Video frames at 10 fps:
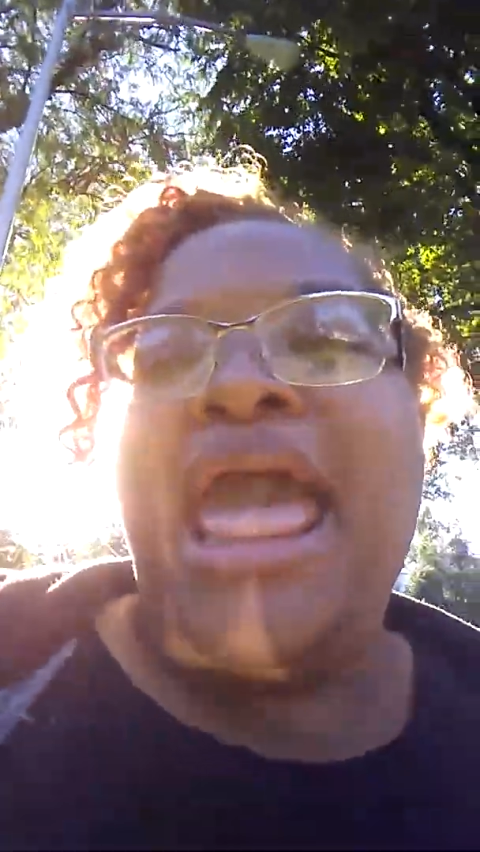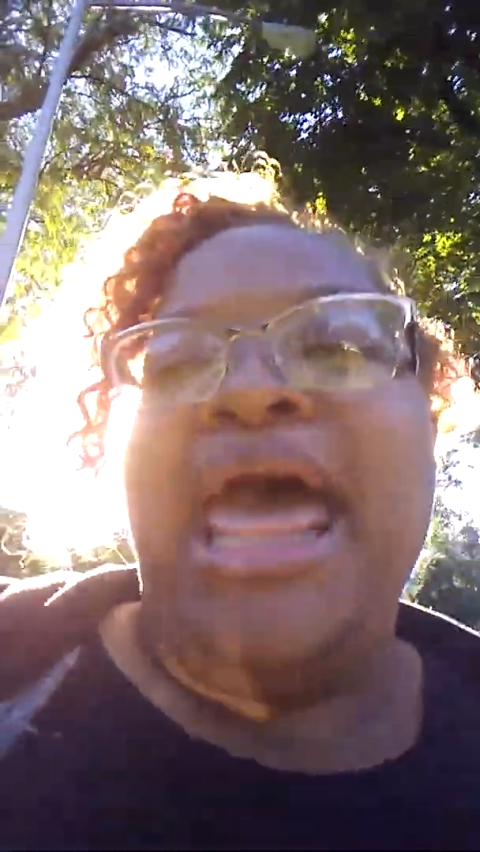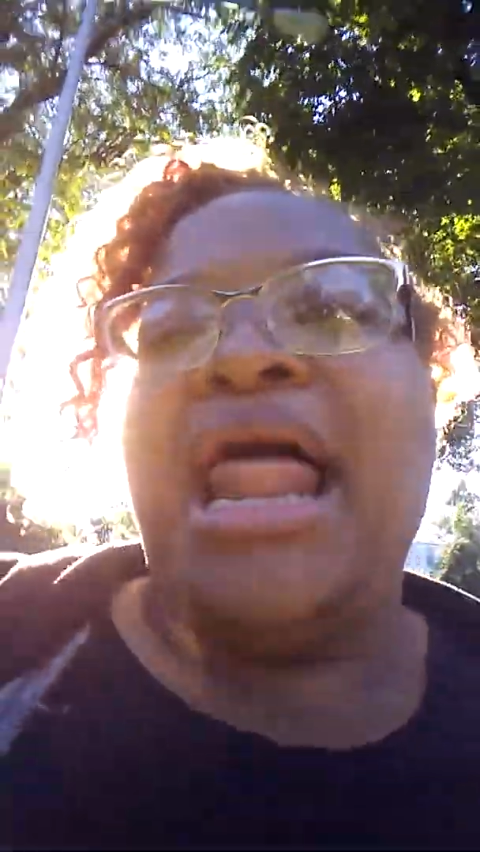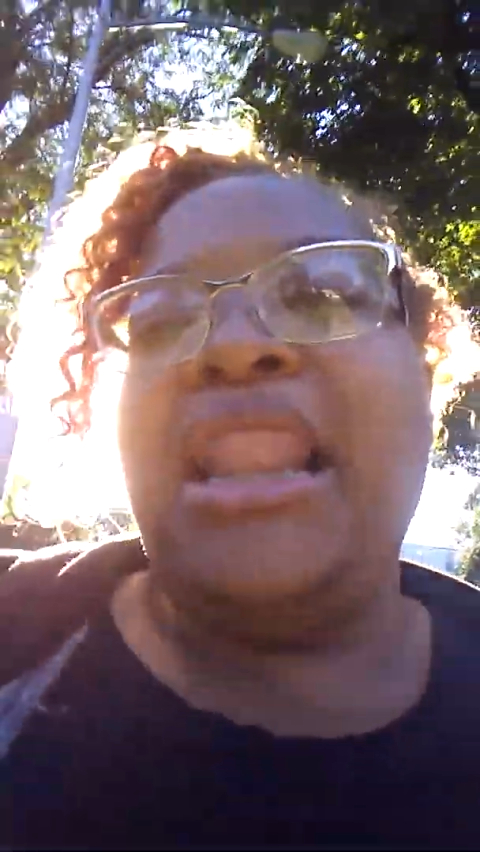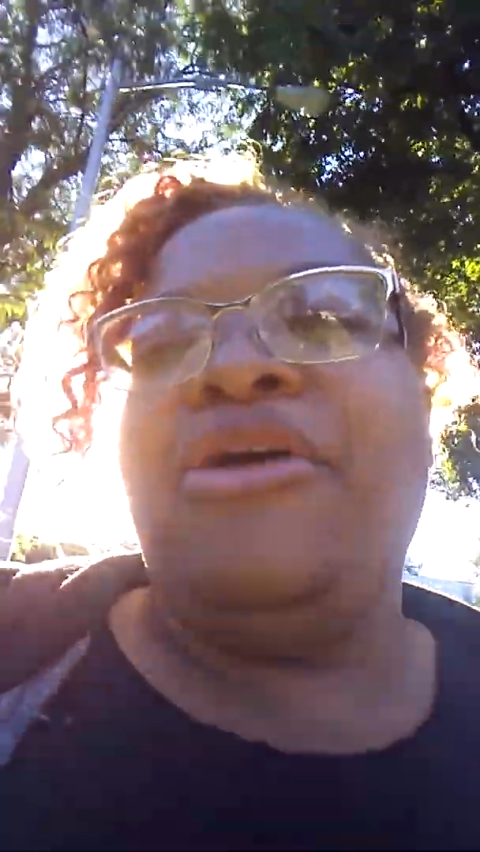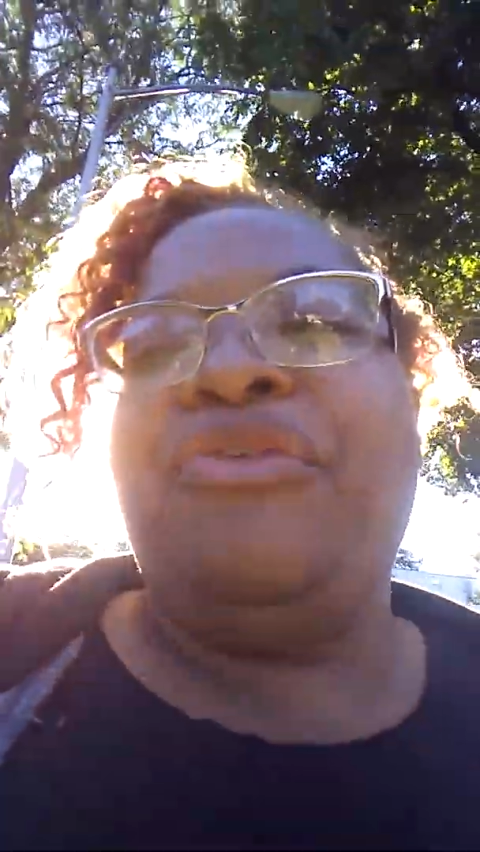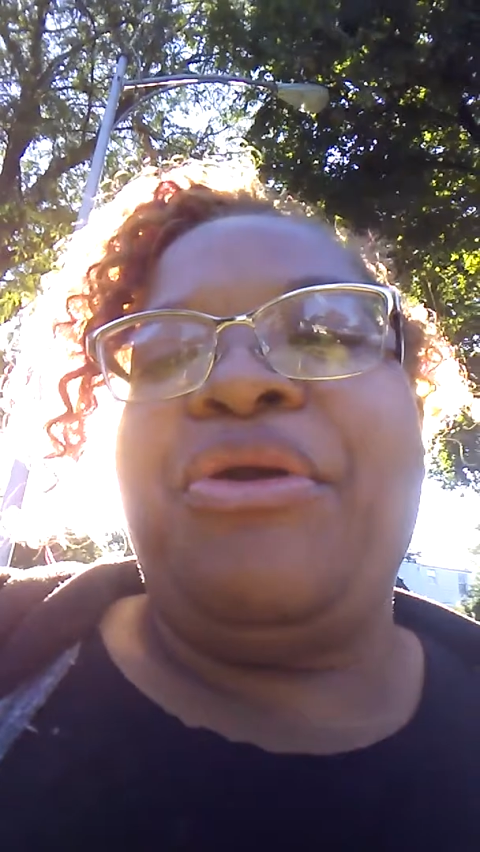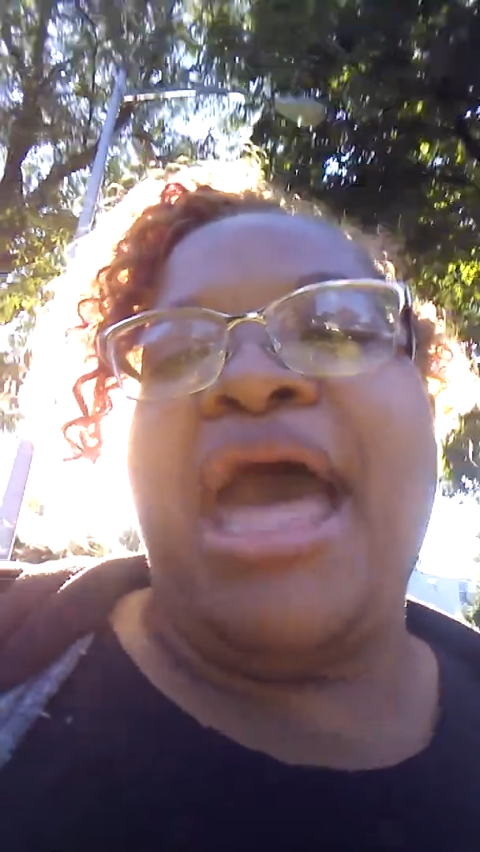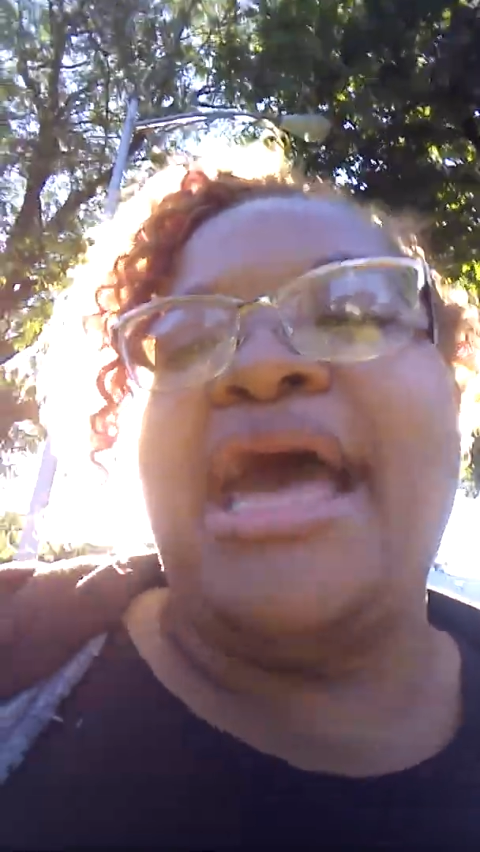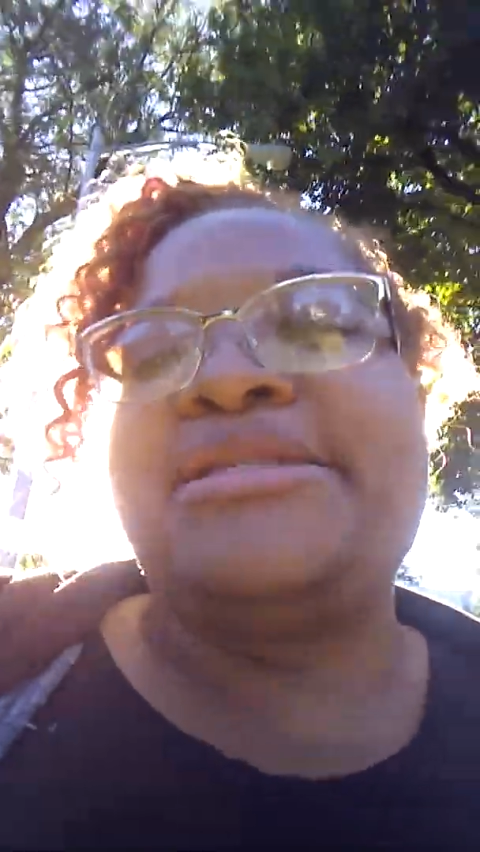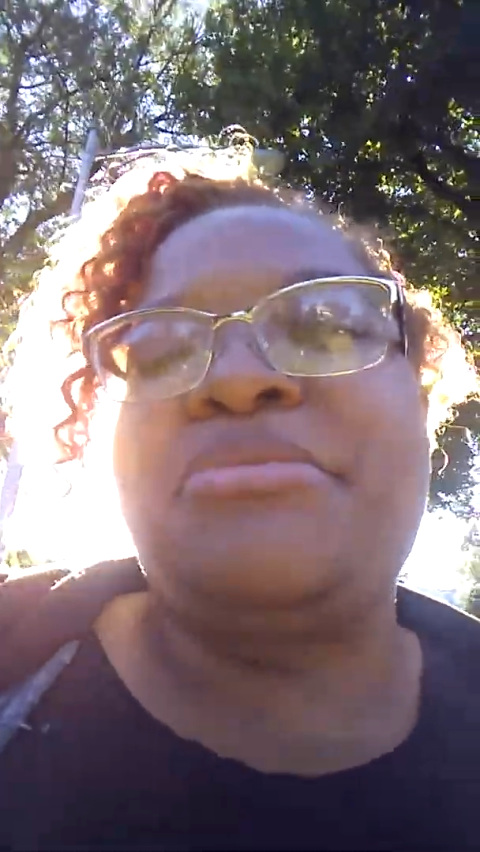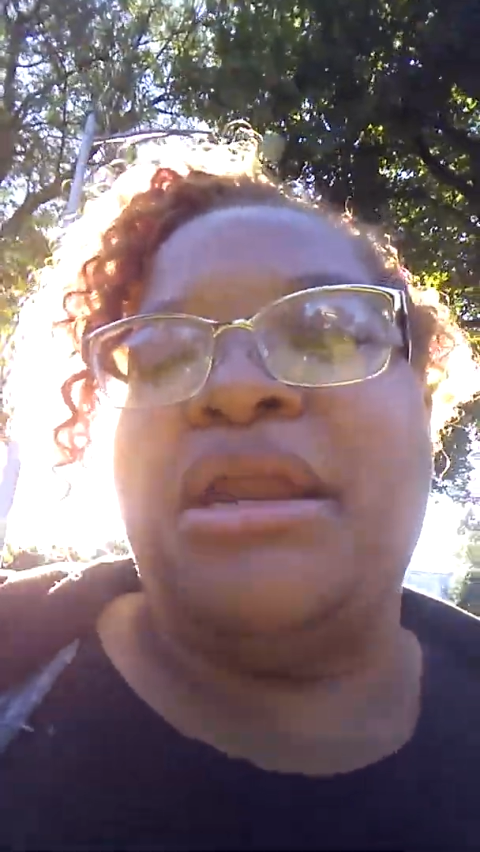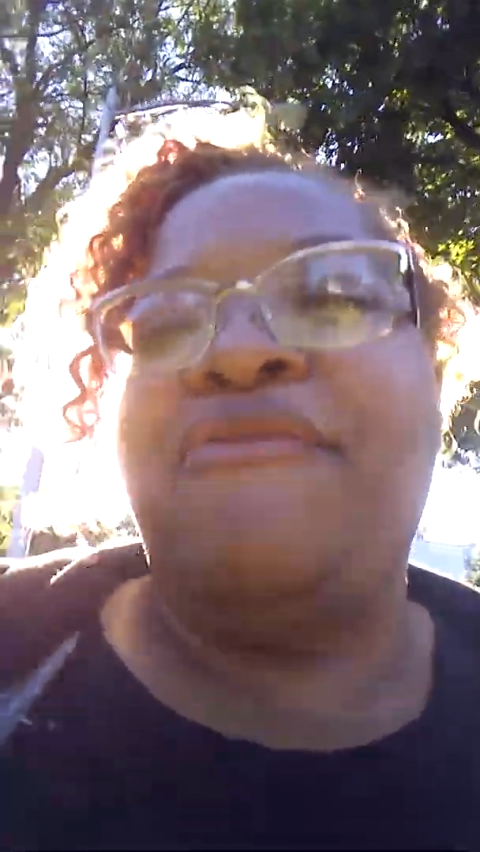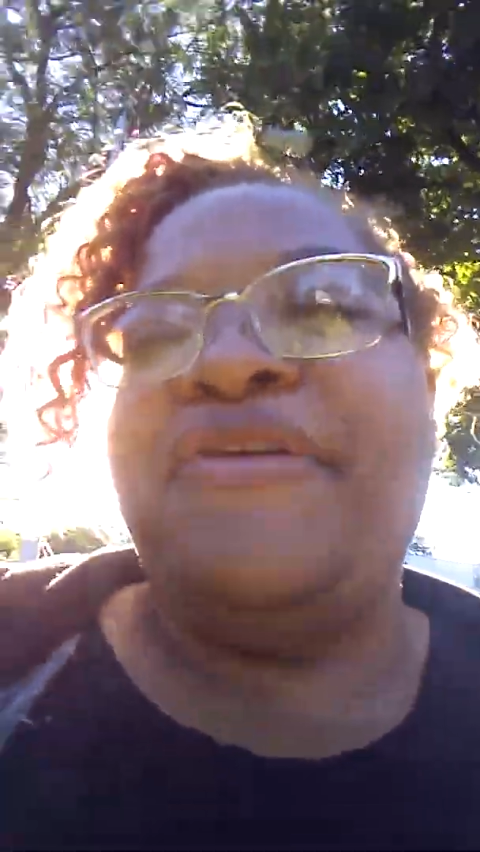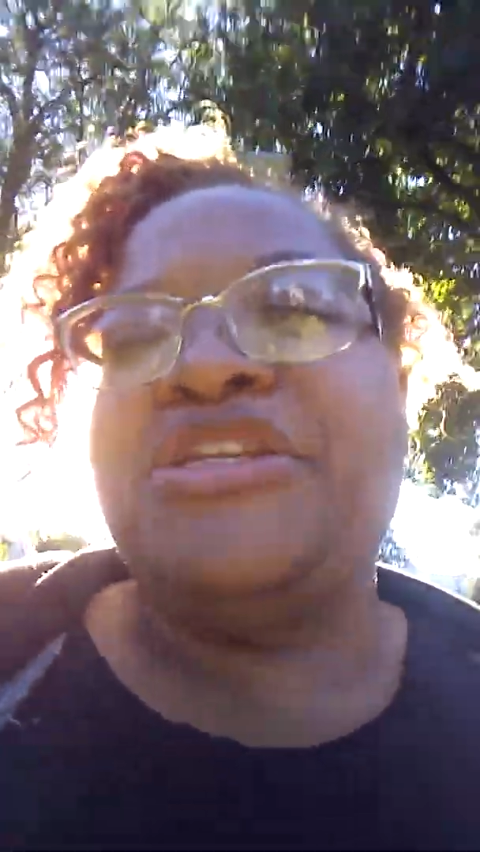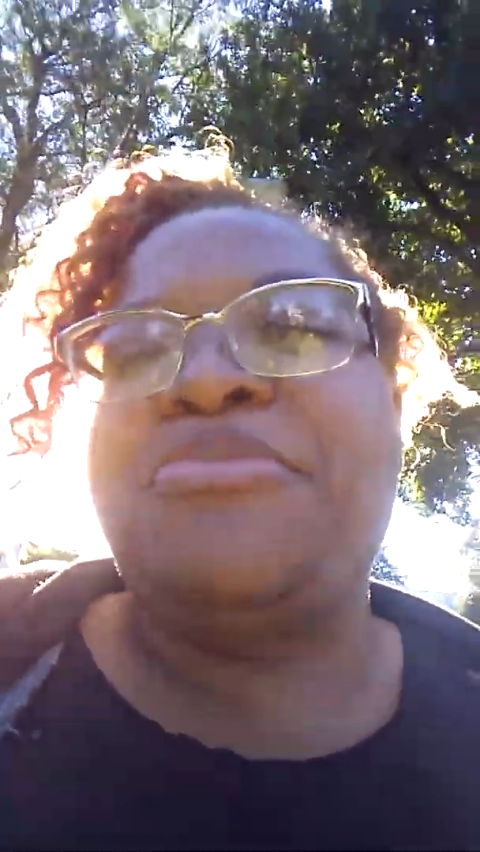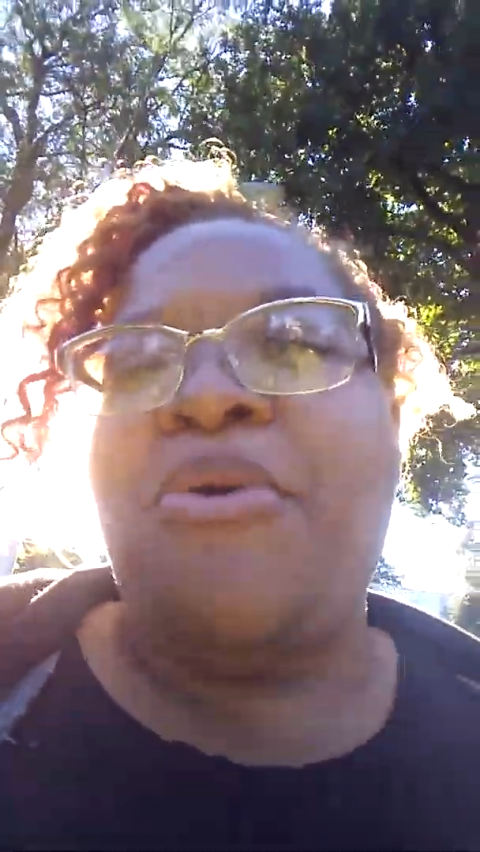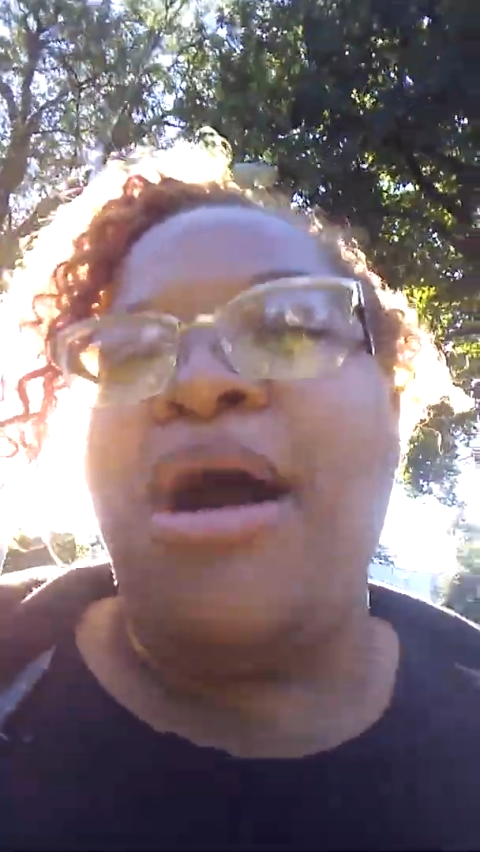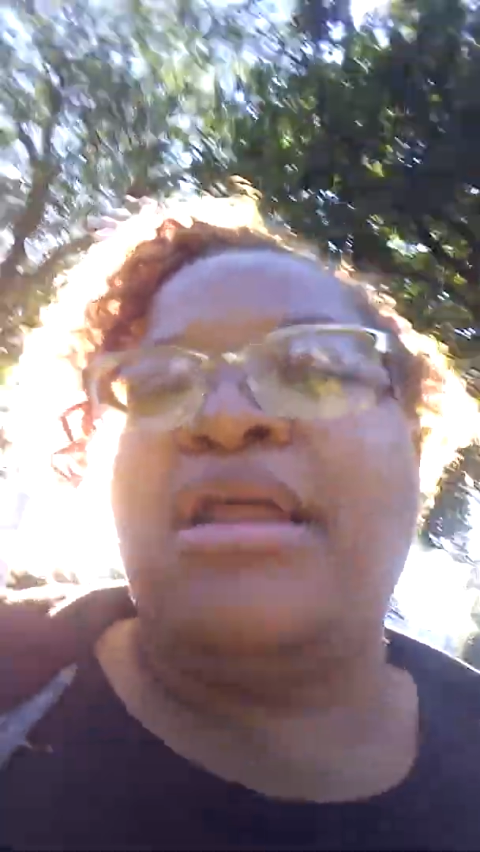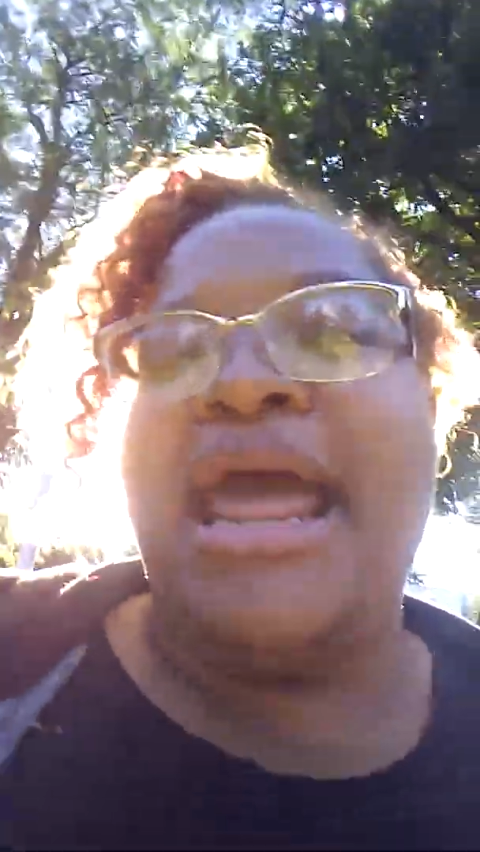And I love you guys. I'm going to finish my
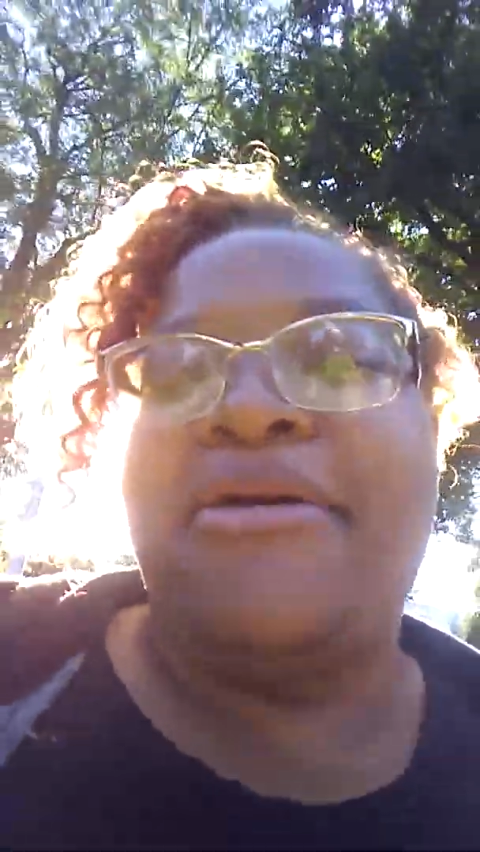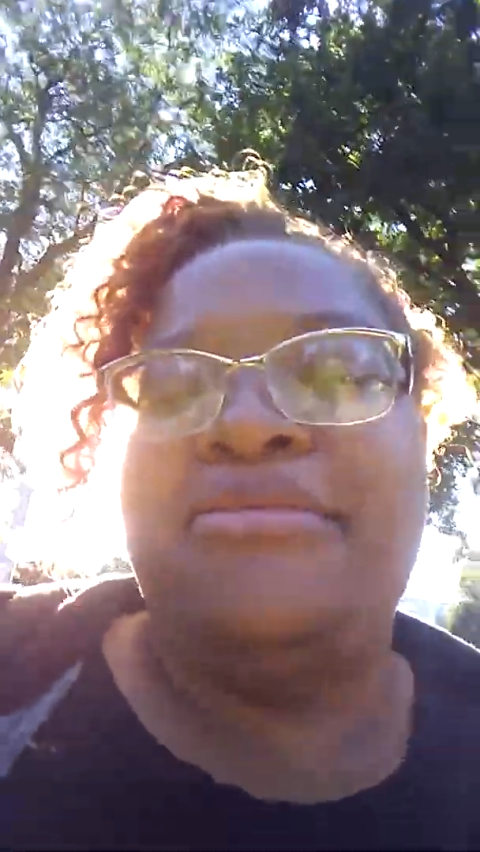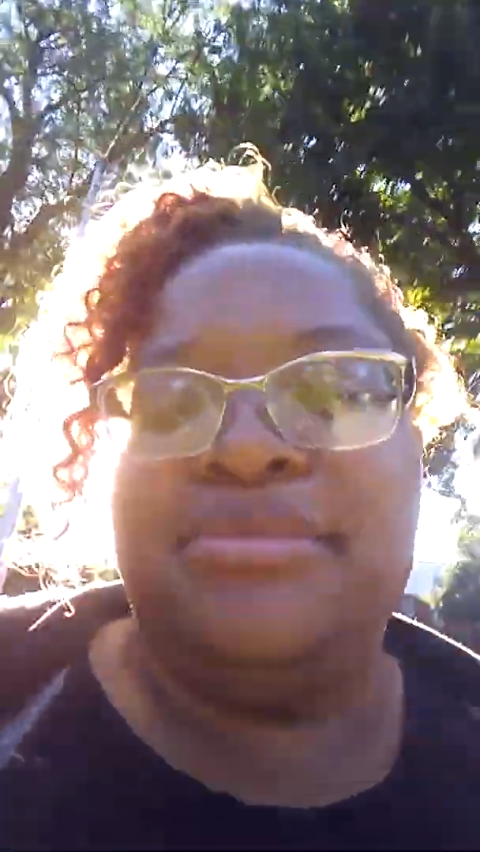walk now.